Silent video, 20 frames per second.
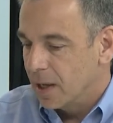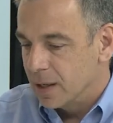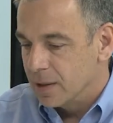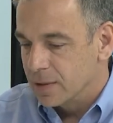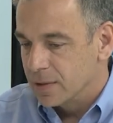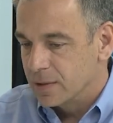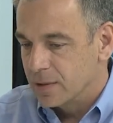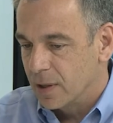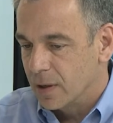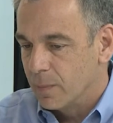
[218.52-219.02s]

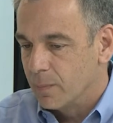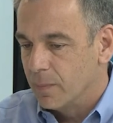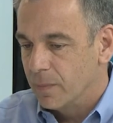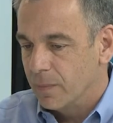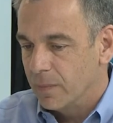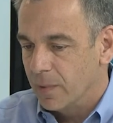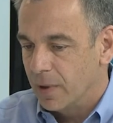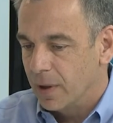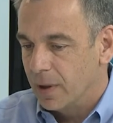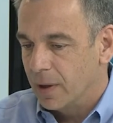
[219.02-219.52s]
in some
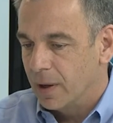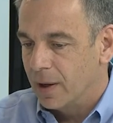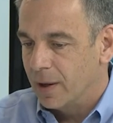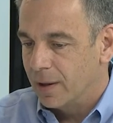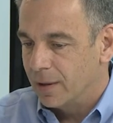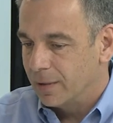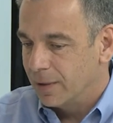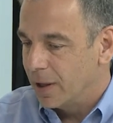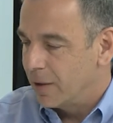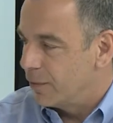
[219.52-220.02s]

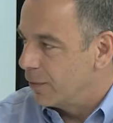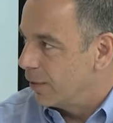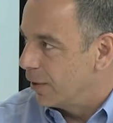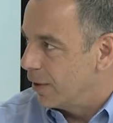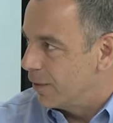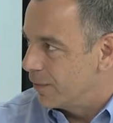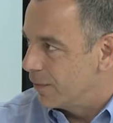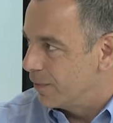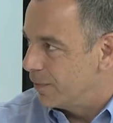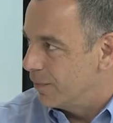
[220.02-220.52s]
Uh,
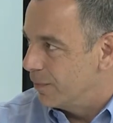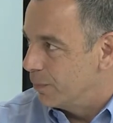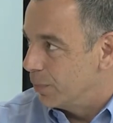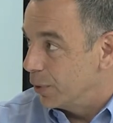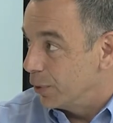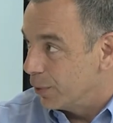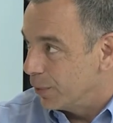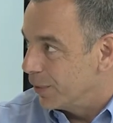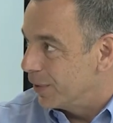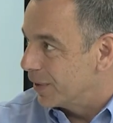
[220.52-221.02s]
level of
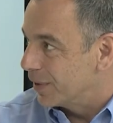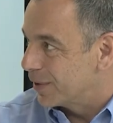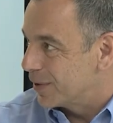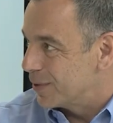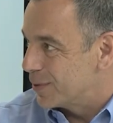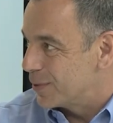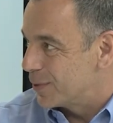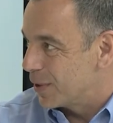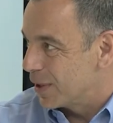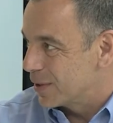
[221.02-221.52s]
build and
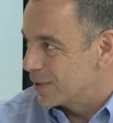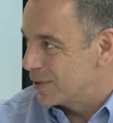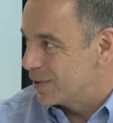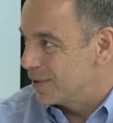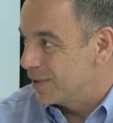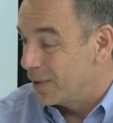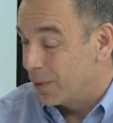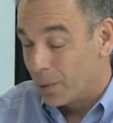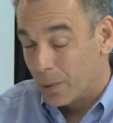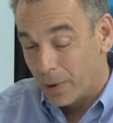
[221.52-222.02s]

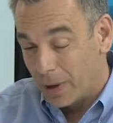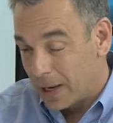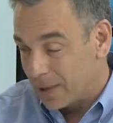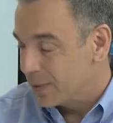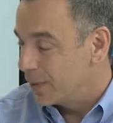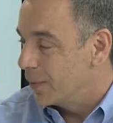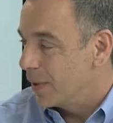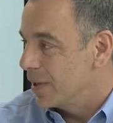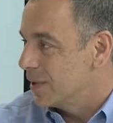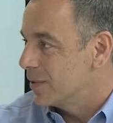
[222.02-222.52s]
construction or
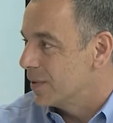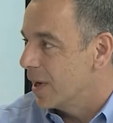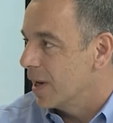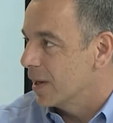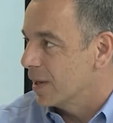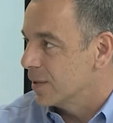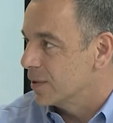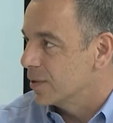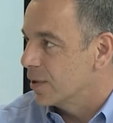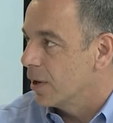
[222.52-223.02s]
at the
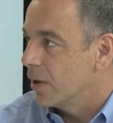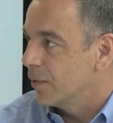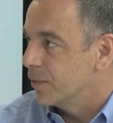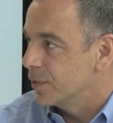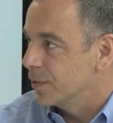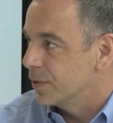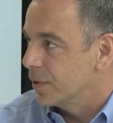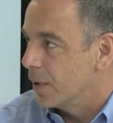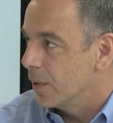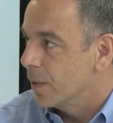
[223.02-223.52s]
racetrack itself.
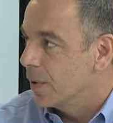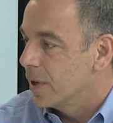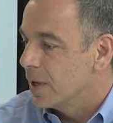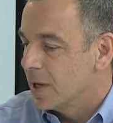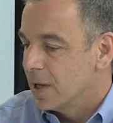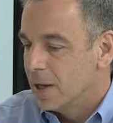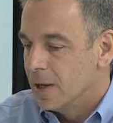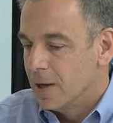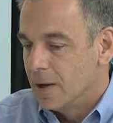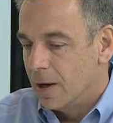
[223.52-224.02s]
So
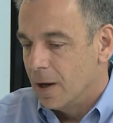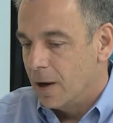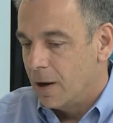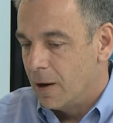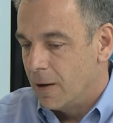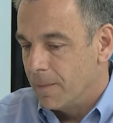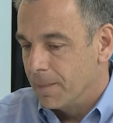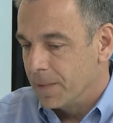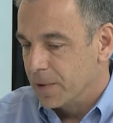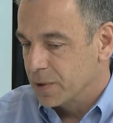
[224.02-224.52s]

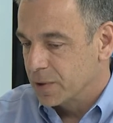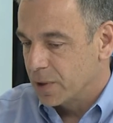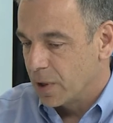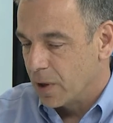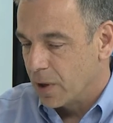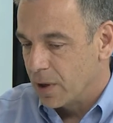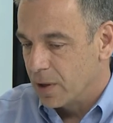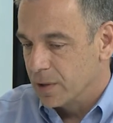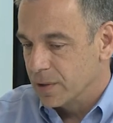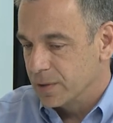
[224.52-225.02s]
um, there's
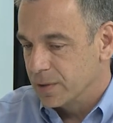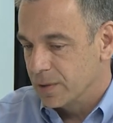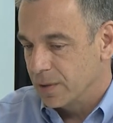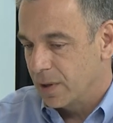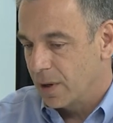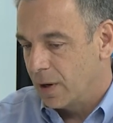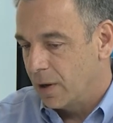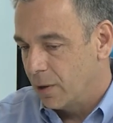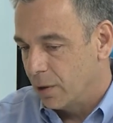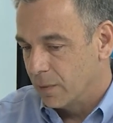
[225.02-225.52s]
cars
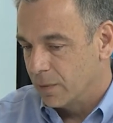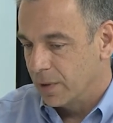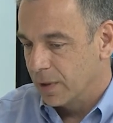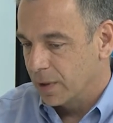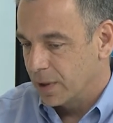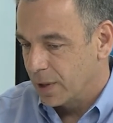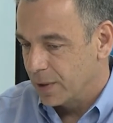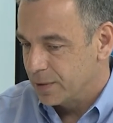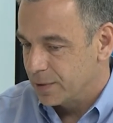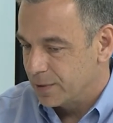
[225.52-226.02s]
all over
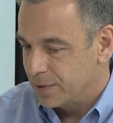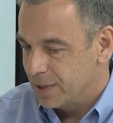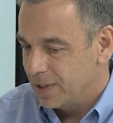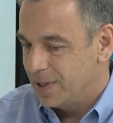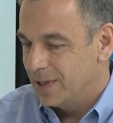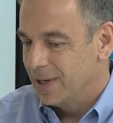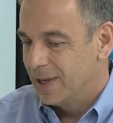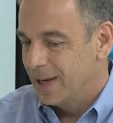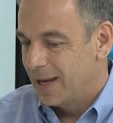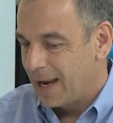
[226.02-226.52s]
the
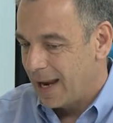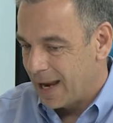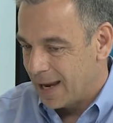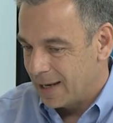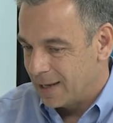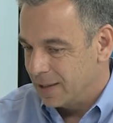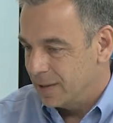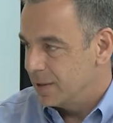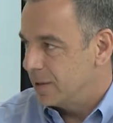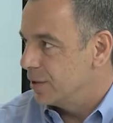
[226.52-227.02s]
country
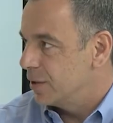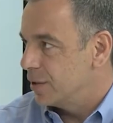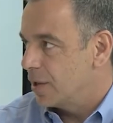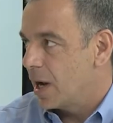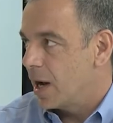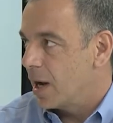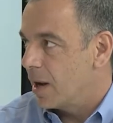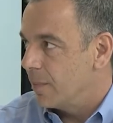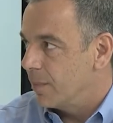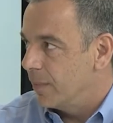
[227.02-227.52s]
and in the
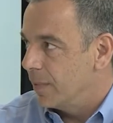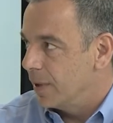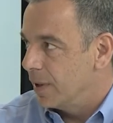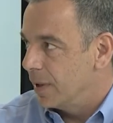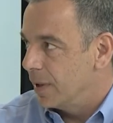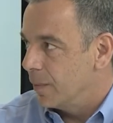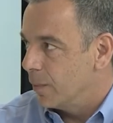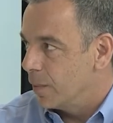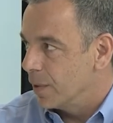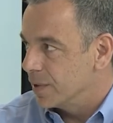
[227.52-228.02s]
shop
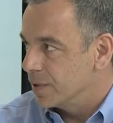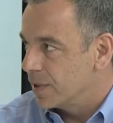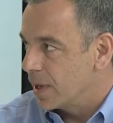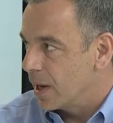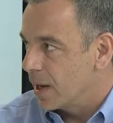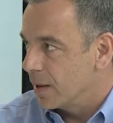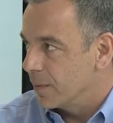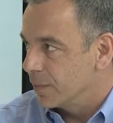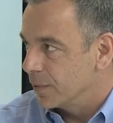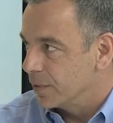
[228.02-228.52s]
at one
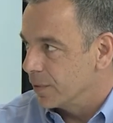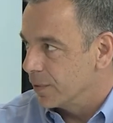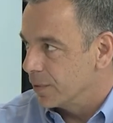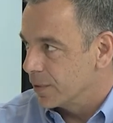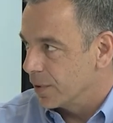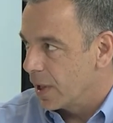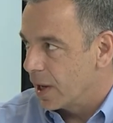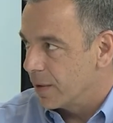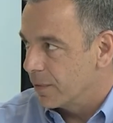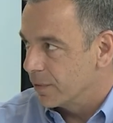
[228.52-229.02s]
time. So
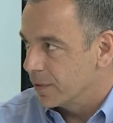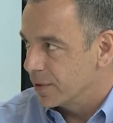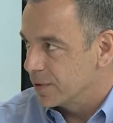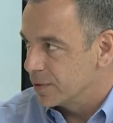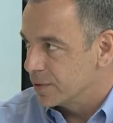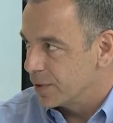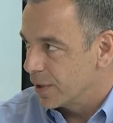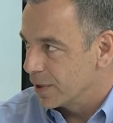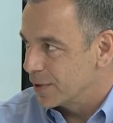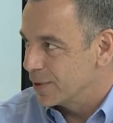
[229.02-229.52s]
there's a lot of
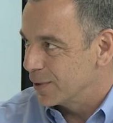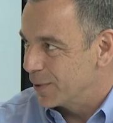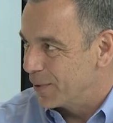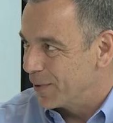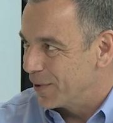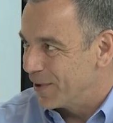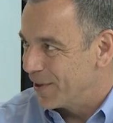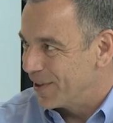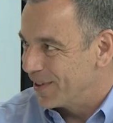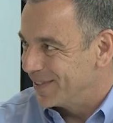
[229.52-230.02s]
construction
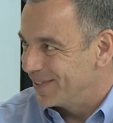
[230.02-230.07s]
going on.